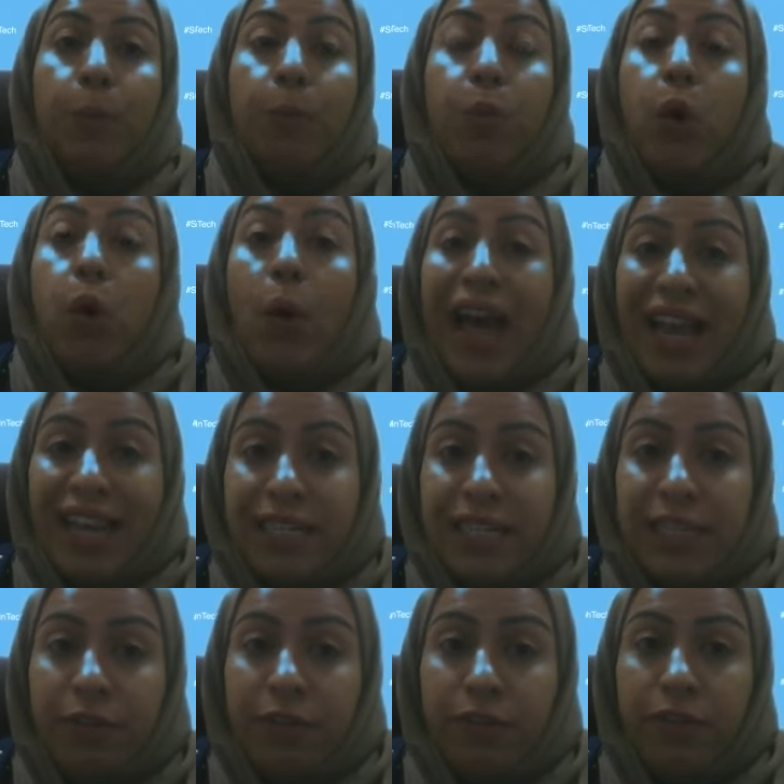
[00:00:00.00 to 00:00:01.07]

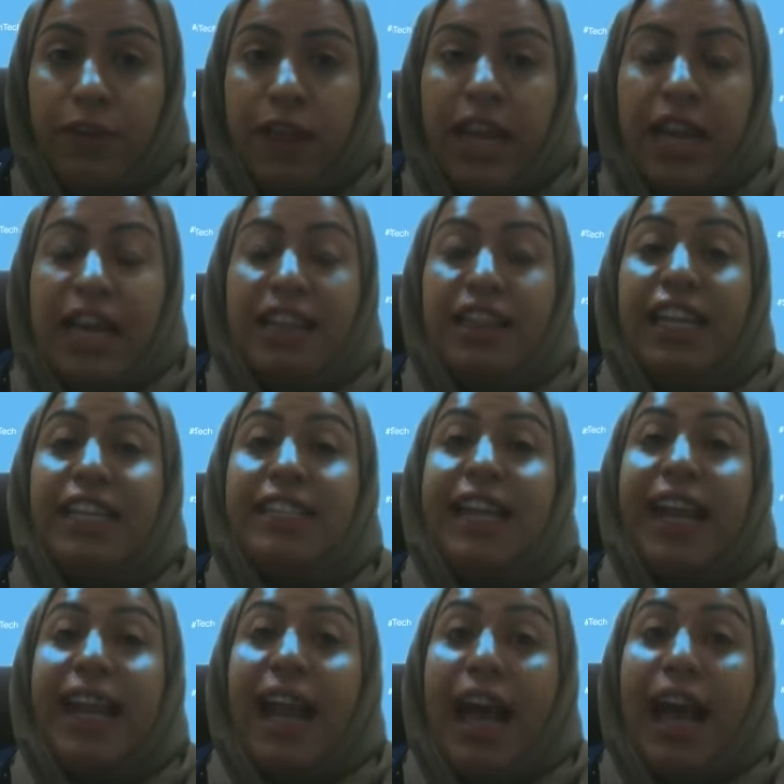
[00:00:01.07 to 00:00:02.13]
proactive. They
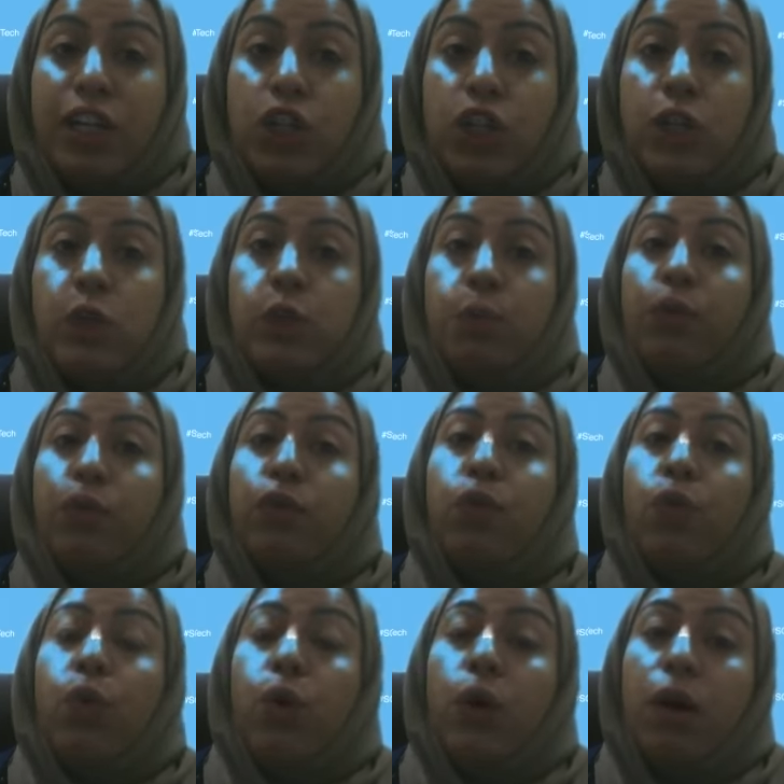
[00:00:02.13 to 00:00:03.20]
take actions
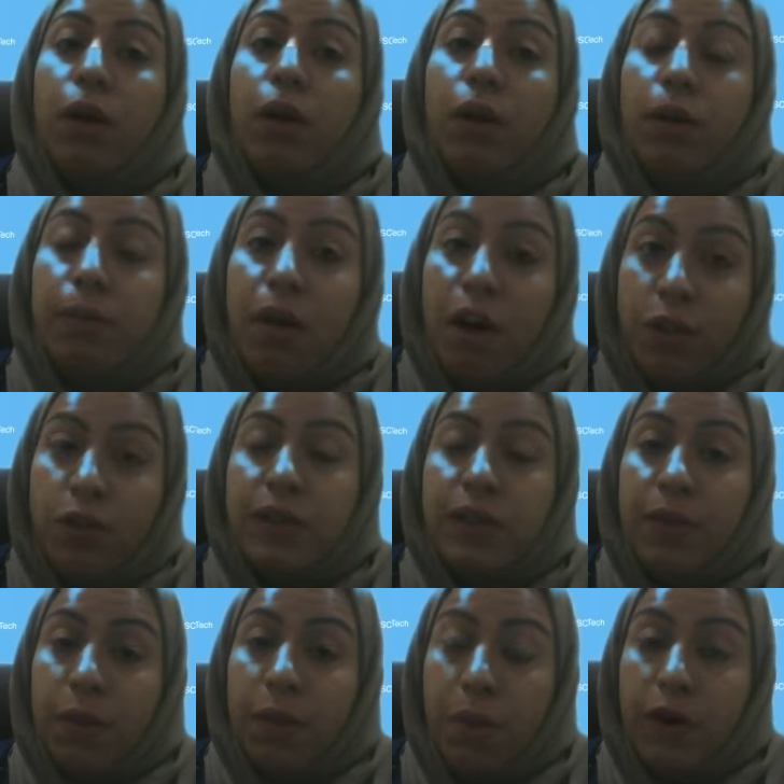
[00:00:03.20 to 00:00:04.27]
before others
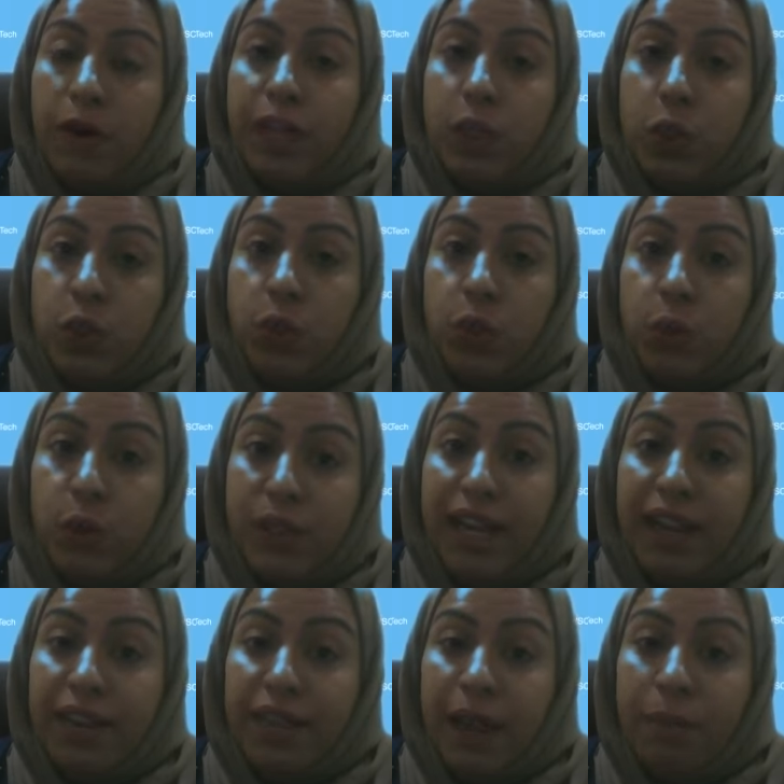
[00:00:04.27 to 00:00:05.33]
in the markets do
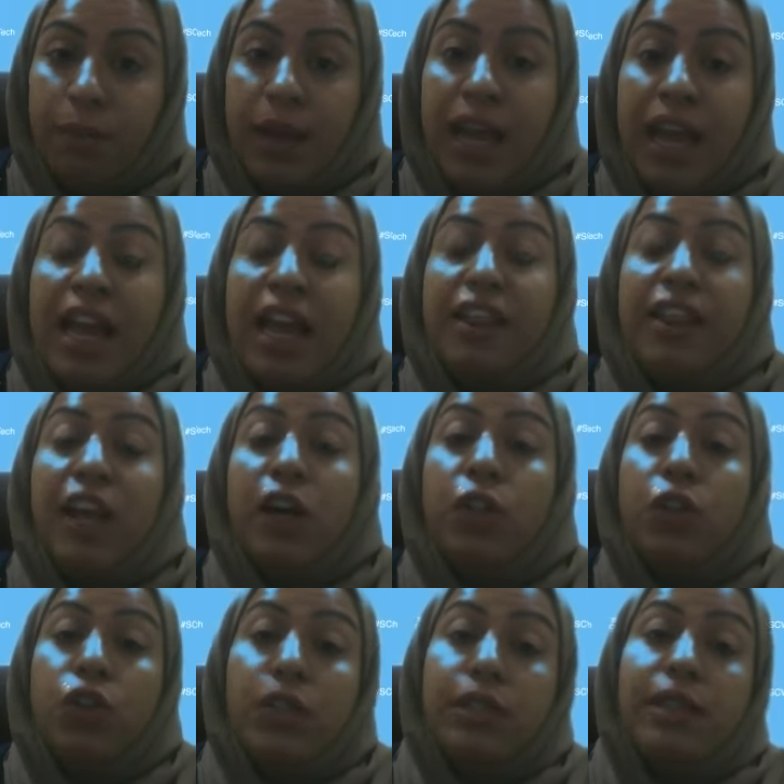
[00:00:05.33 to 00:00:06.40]
take them. They
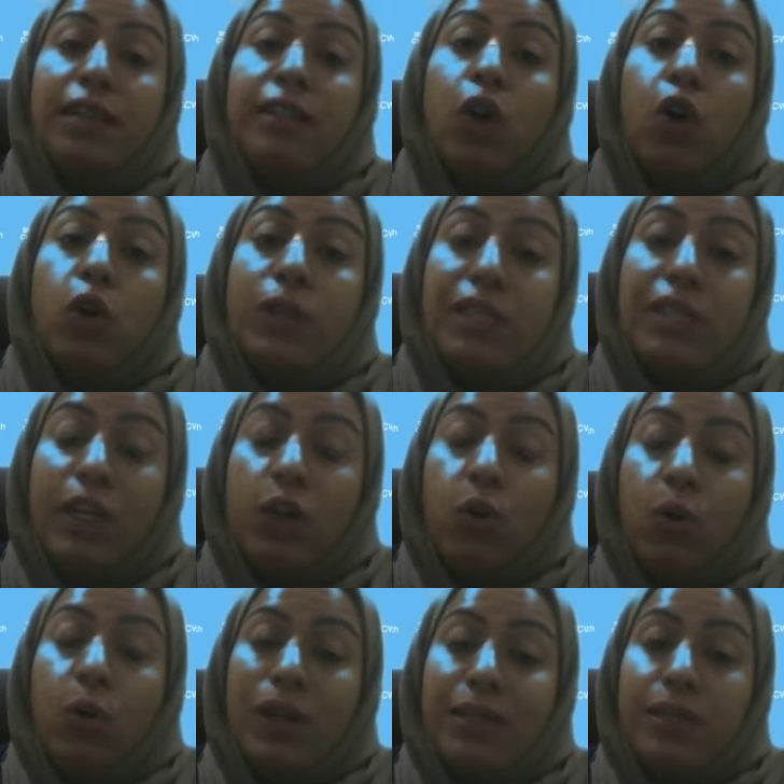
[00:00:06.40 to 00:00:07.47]
understand the
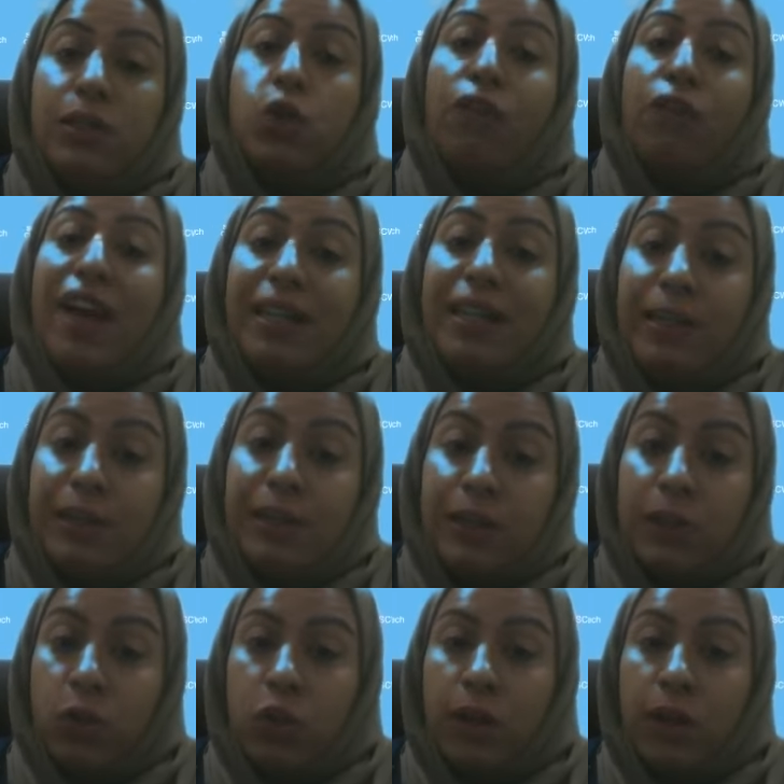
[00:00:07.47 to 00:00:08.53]
consequences of any
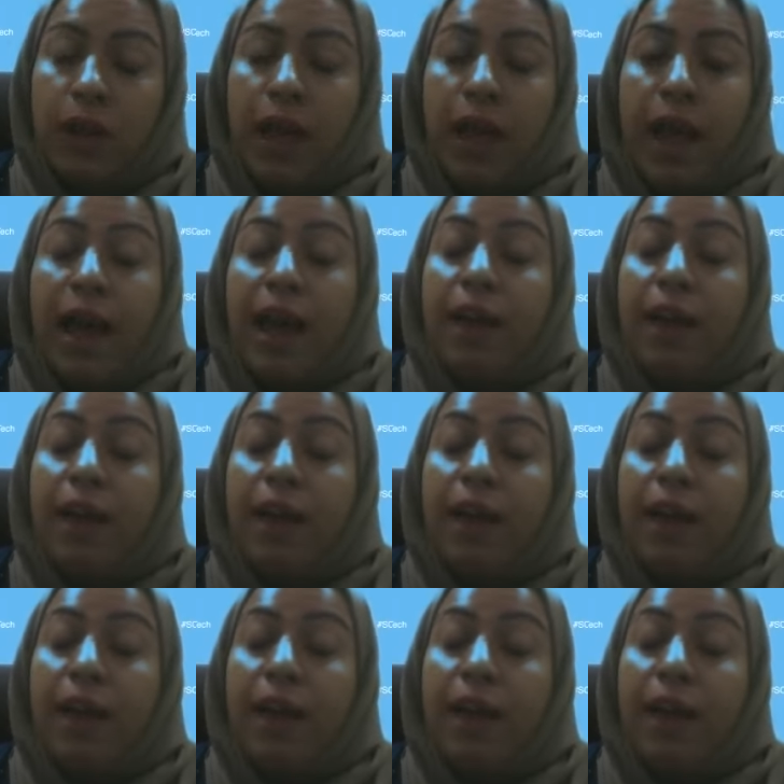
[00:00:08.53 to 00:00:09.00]
decision, and